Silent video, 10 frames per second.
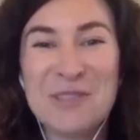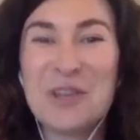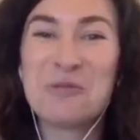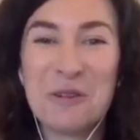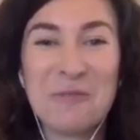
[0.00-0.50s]

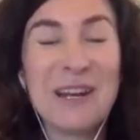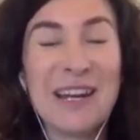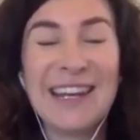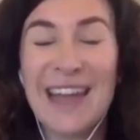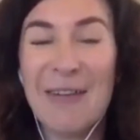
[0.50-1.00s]
children
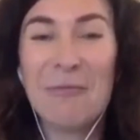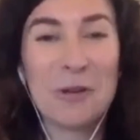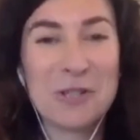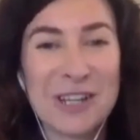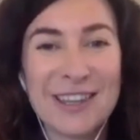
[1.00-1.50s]
really love
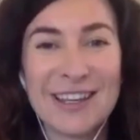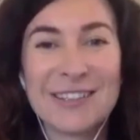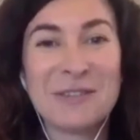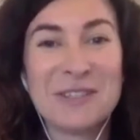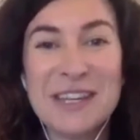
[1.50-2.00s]
watching
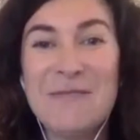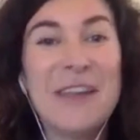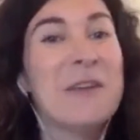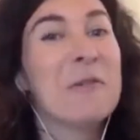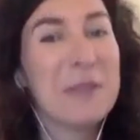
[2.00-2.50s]
things on
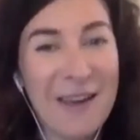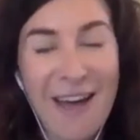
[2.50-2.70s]
TV or their